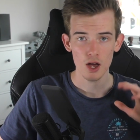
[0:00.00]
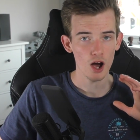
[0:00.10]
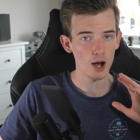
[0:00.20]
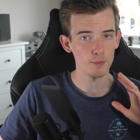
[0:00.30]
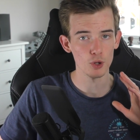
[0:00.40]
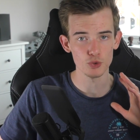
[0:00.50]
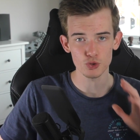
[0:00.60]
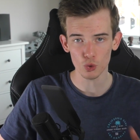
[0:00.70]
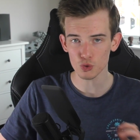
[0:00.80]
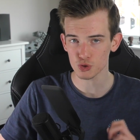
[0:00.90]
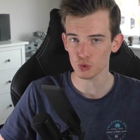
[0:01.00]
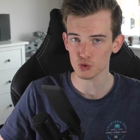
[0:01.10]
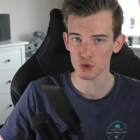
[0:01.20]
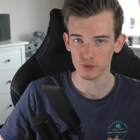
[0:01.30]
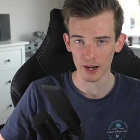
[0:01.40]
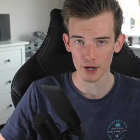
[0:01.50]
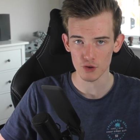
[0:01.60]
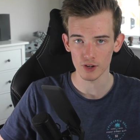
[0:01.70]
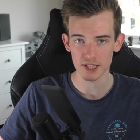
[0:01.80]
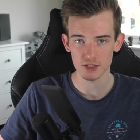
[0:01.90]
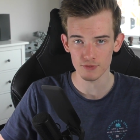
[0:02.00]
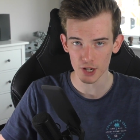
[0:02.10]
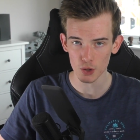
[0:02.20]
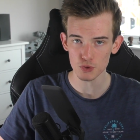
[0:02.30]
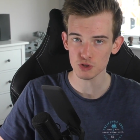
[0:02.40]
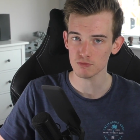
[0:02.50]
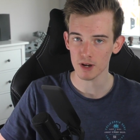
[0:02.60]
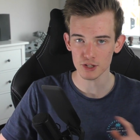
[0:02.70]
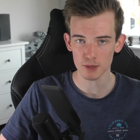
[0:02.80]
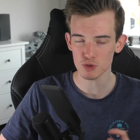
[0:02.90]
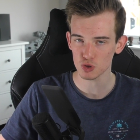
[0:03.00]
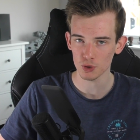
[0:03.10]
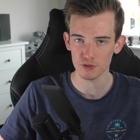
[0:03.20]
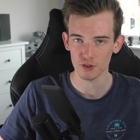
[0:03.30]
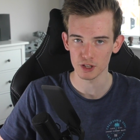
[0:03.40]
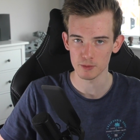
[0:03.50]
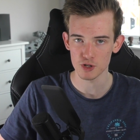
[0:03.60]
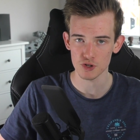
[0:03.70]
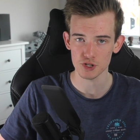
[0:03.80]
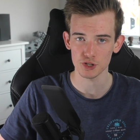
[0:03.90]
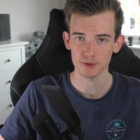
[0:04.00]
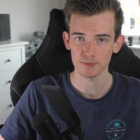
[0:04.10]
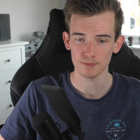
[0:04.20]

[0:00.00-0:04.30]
I post all sorts of LEGO related videos, and I'm sure you'd find them interesting.